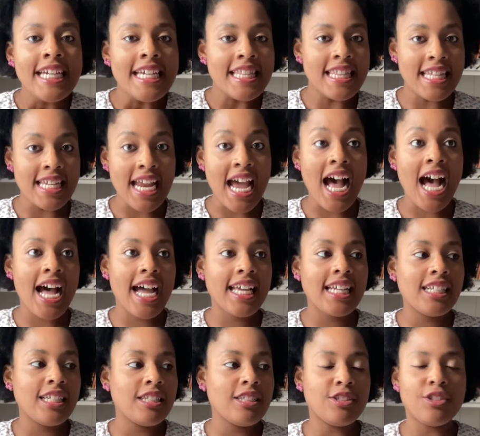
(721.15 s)
then
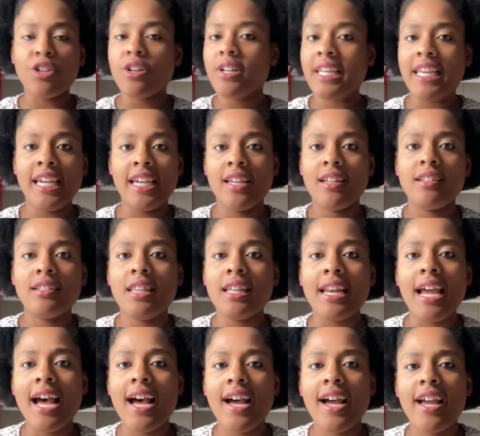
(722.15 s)
I
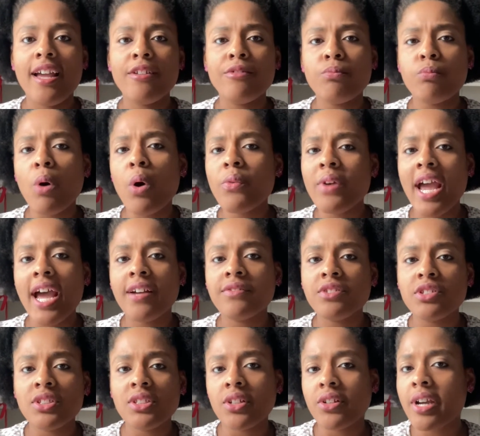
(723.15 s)
won't have
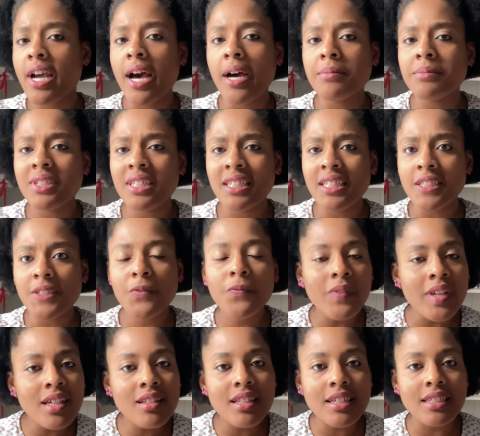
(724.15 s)
to succumb to these
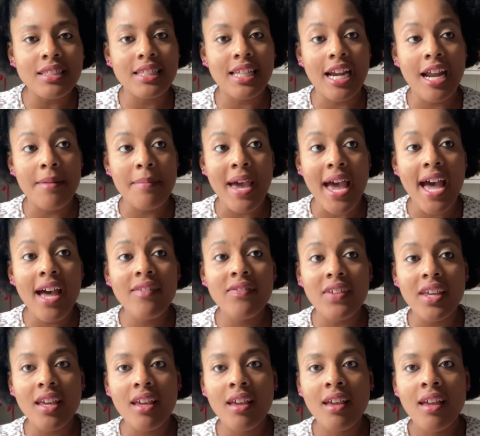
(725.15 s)
feelings that I'm
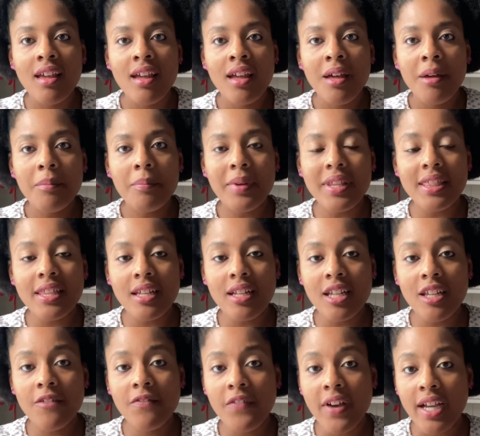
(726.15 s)
having. But then
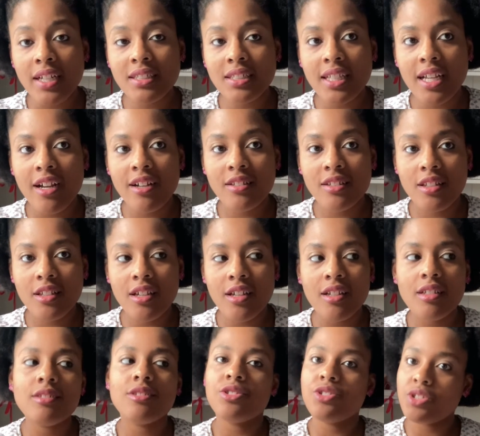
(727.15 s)
he finds out
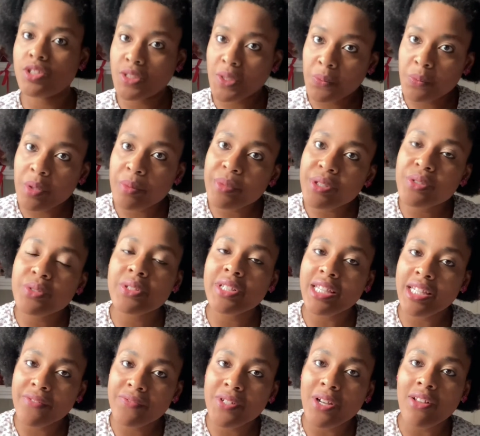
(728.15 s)
that she's a woman who's
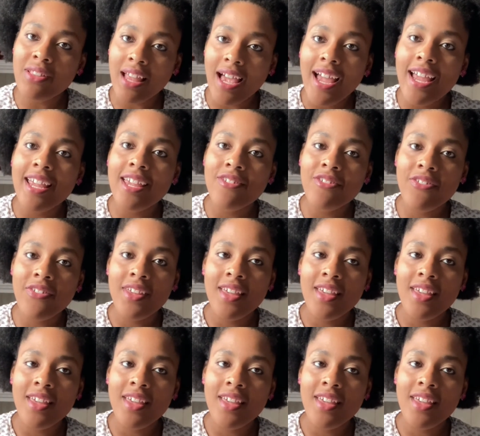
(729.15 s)
lived her life.